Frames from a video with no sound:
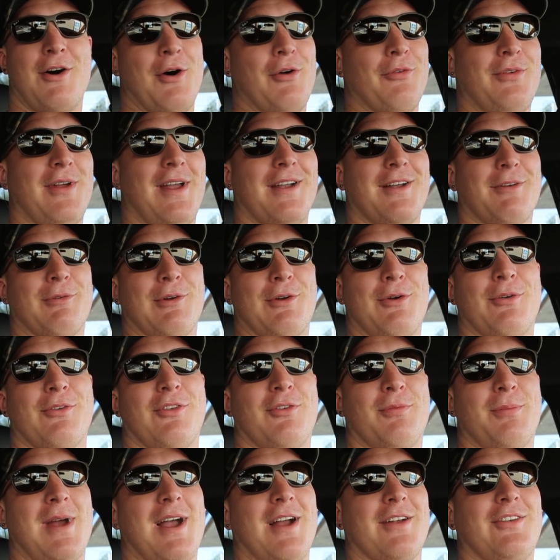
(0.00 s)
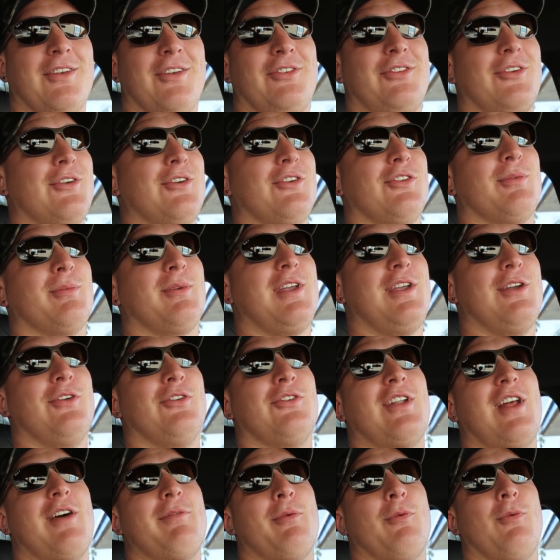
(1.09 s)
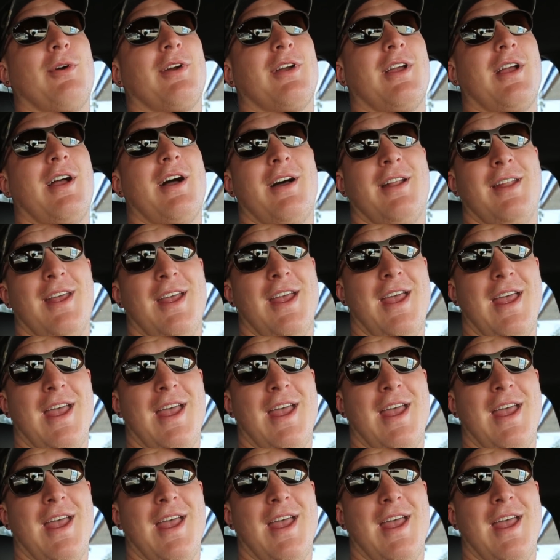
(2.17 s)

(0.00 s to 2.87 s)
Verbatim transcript: Hopefully I can record this practice, show you some cues that I've been working on,